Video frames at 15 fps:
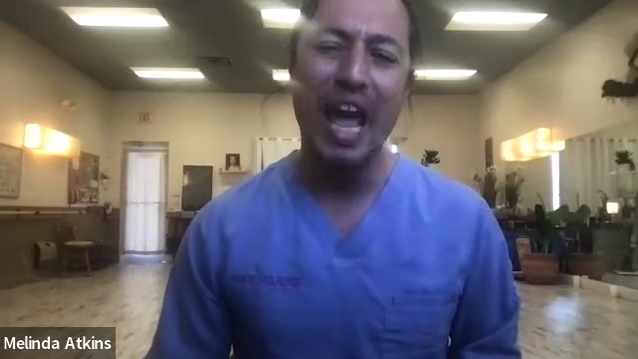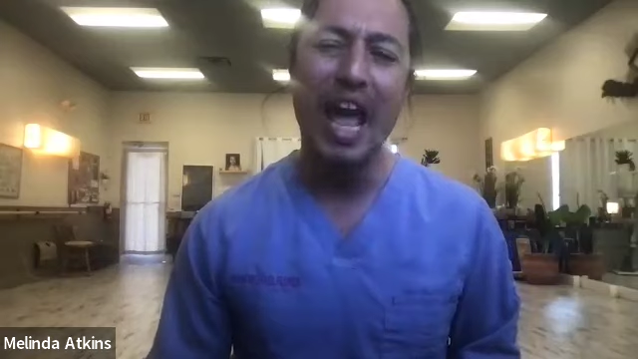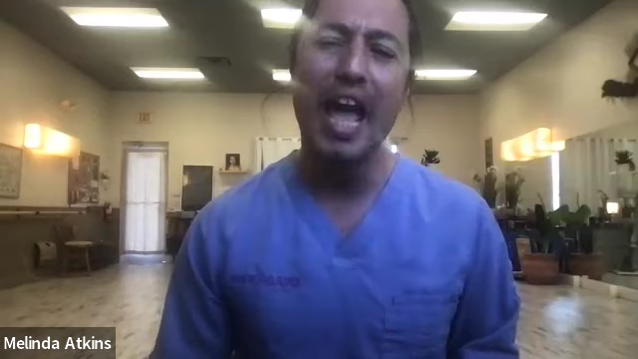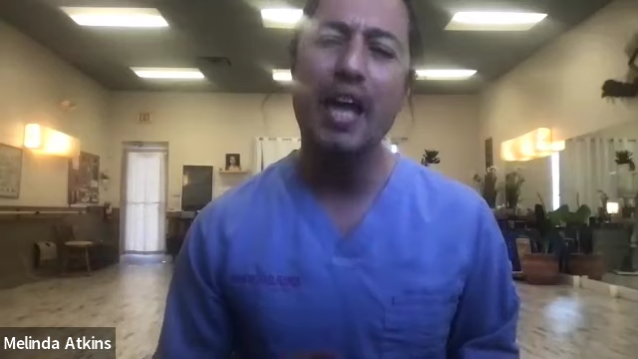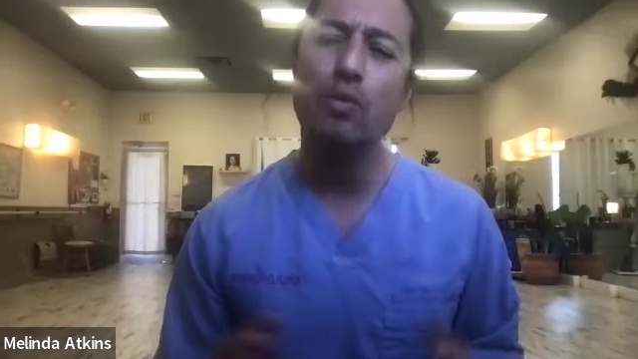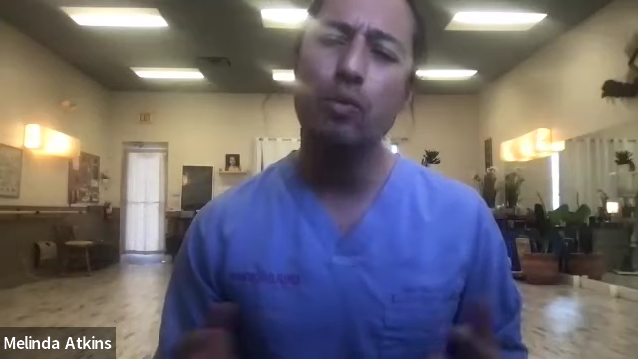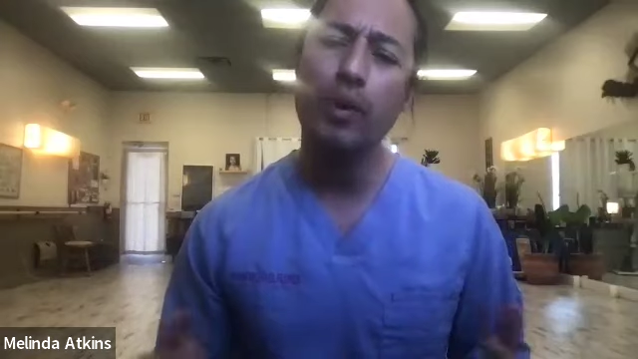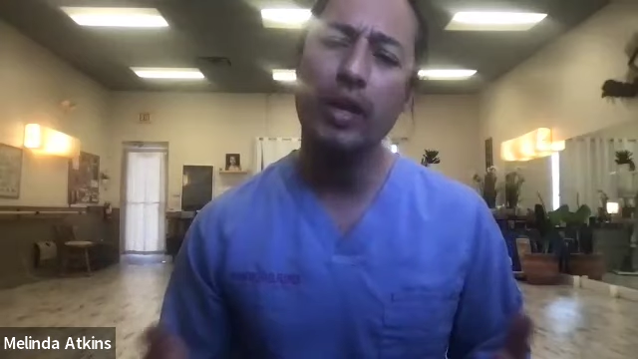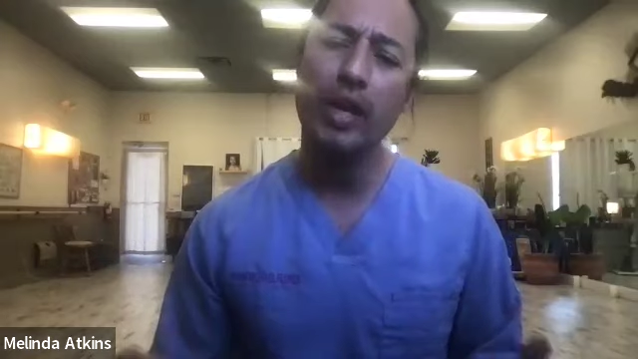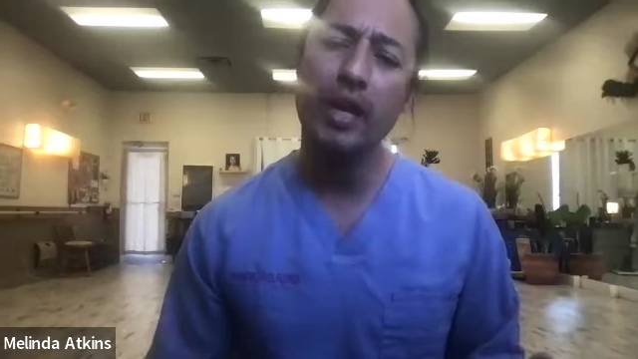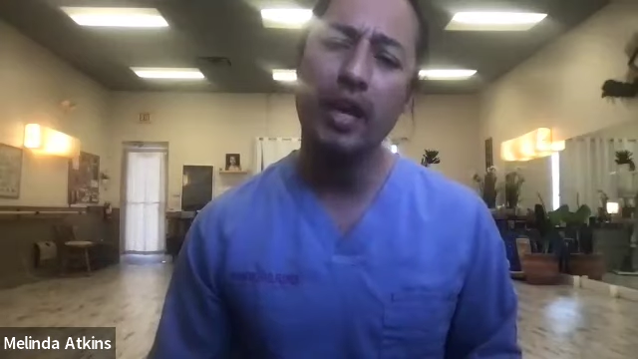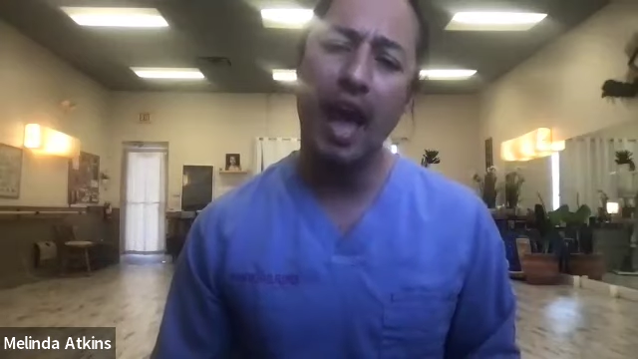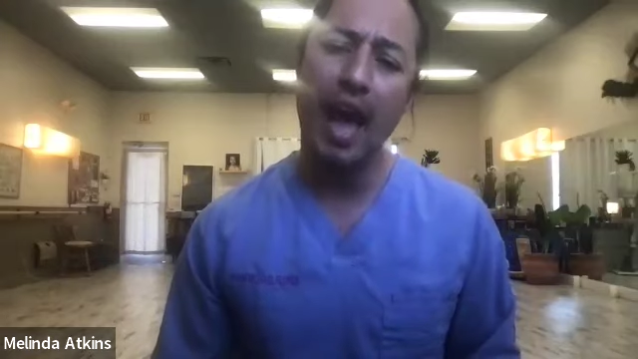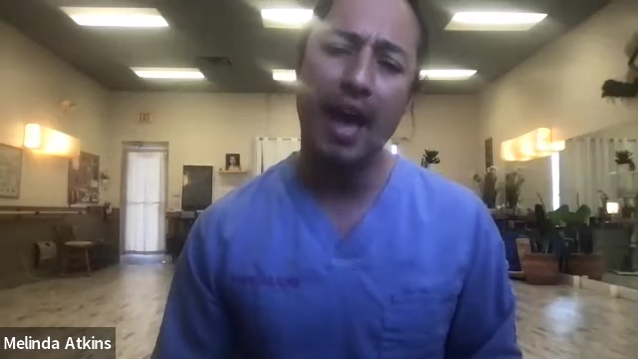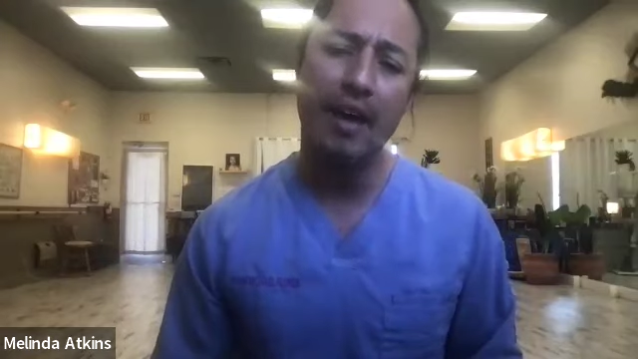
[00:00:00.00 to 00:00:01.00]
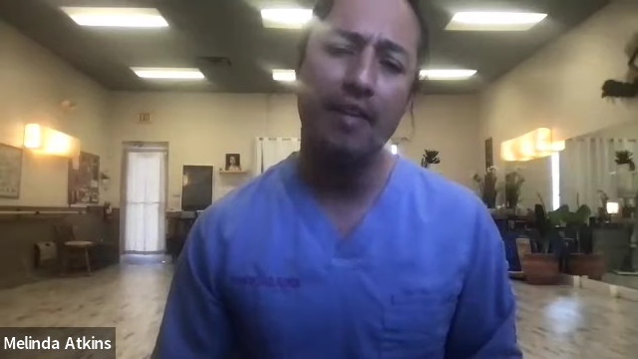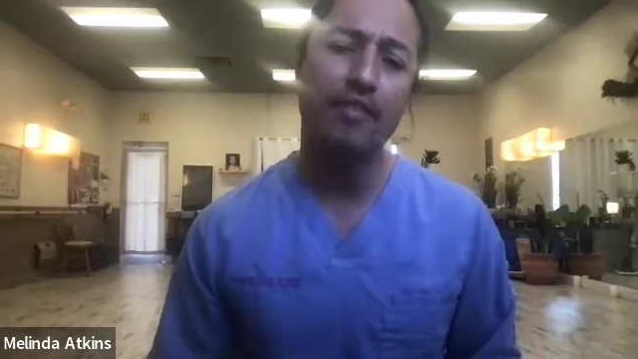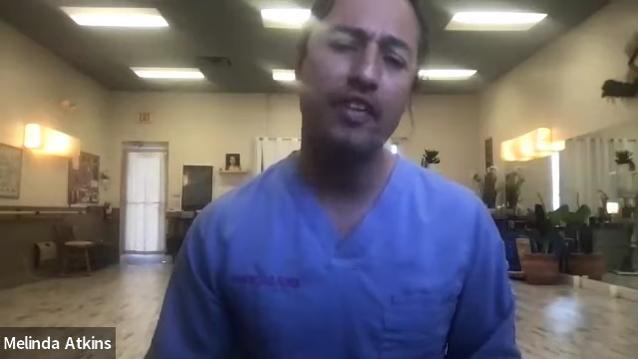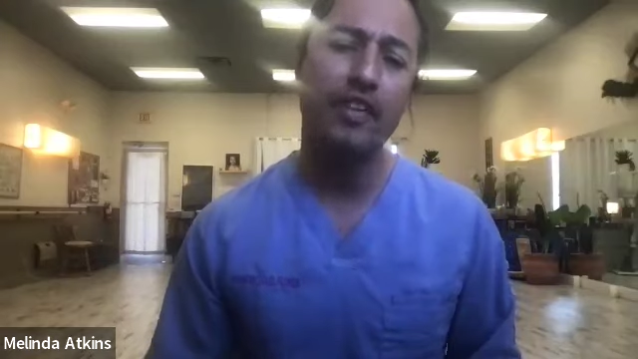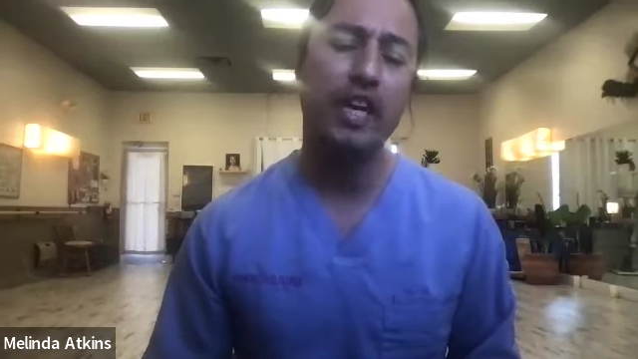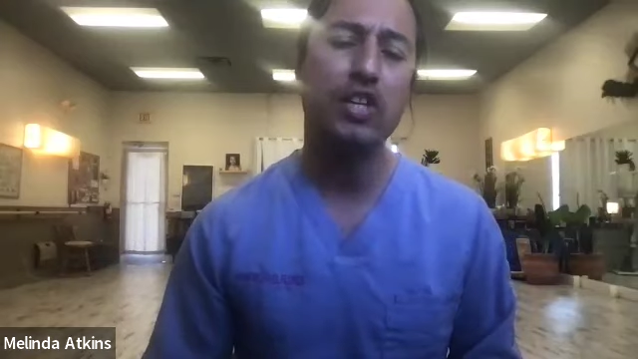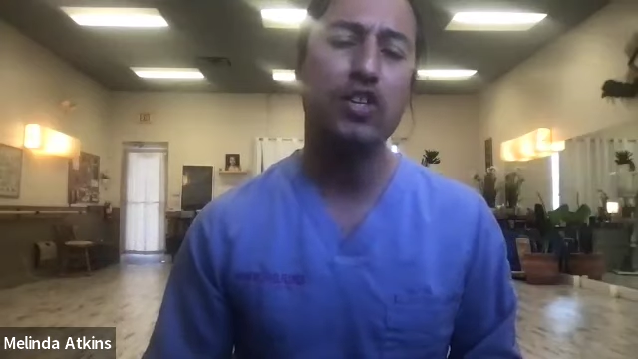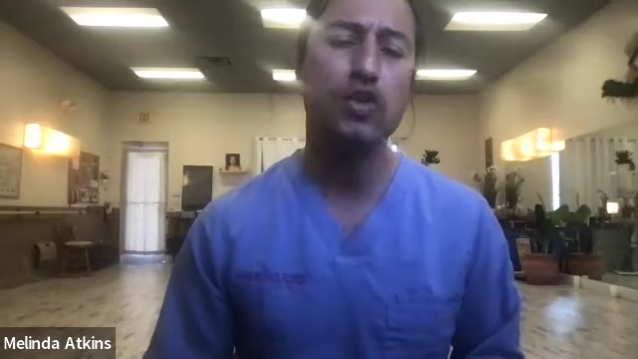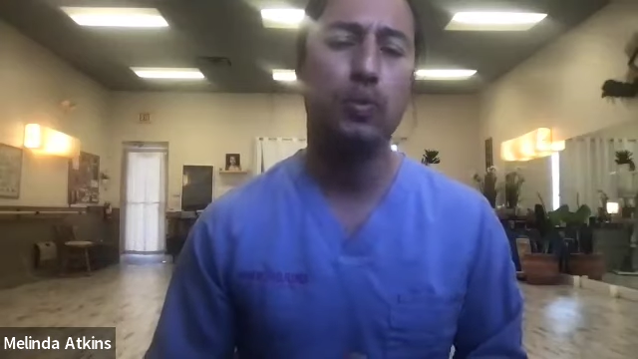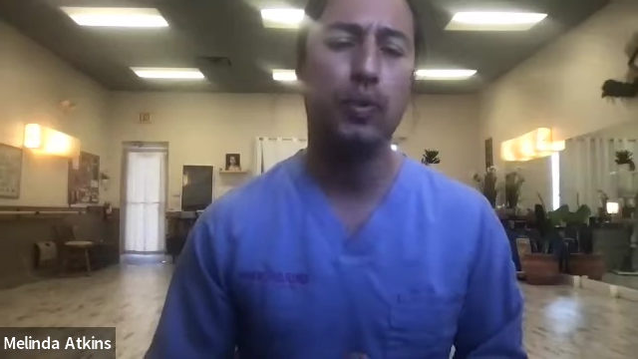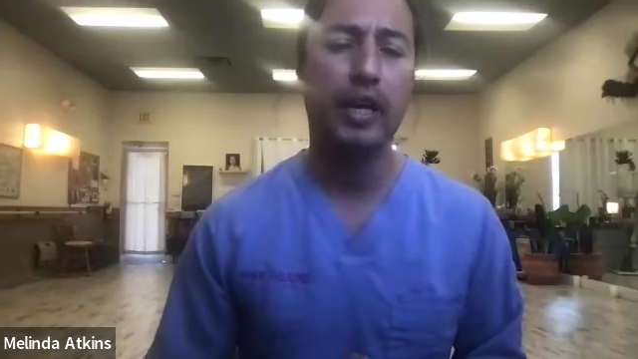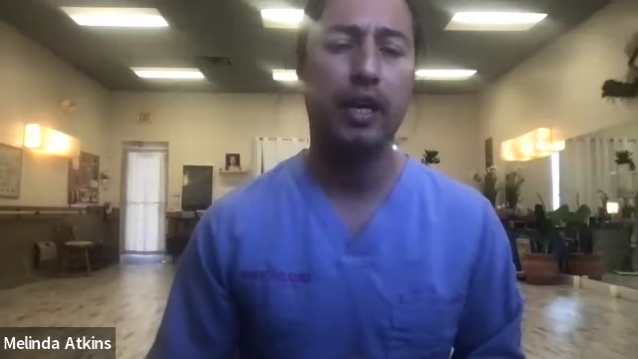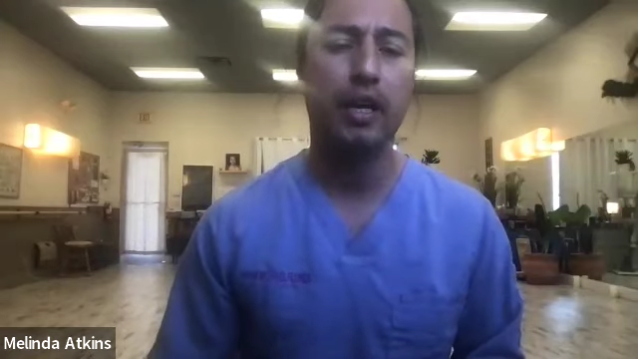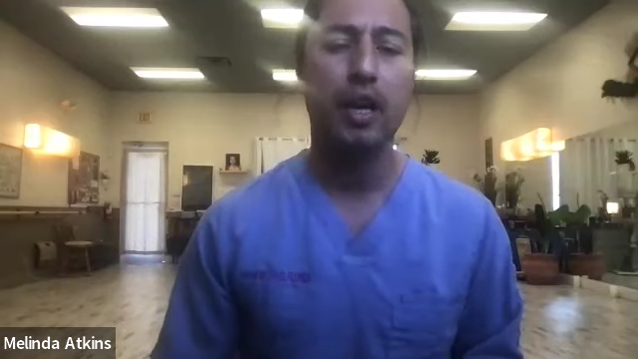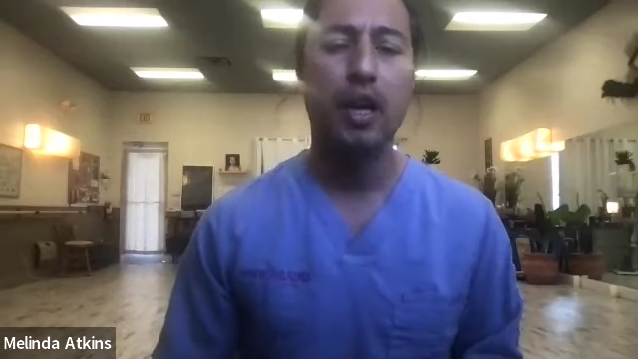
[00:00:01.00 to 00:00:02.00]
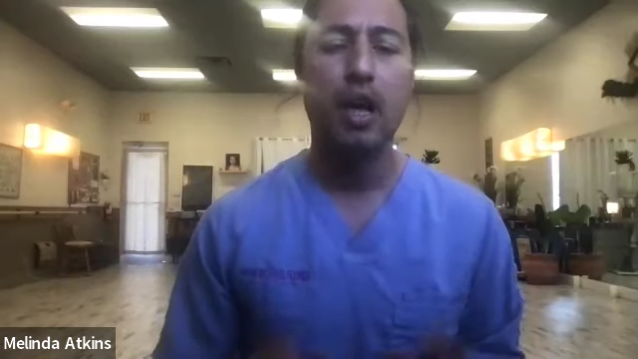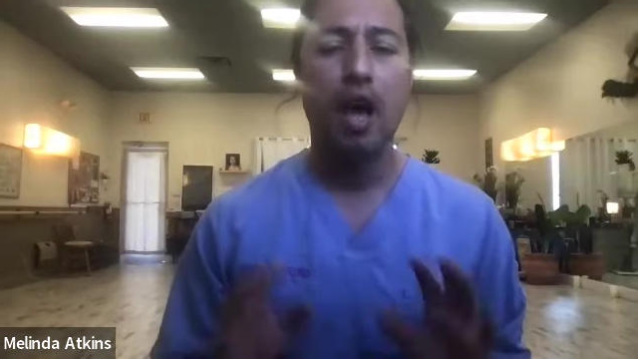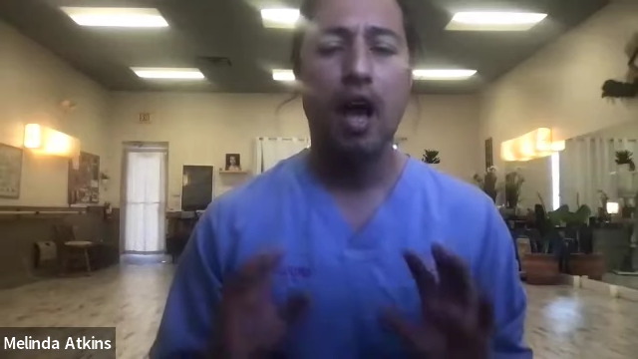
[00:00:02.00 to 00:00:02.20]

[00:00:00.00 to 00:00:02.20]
And we have each week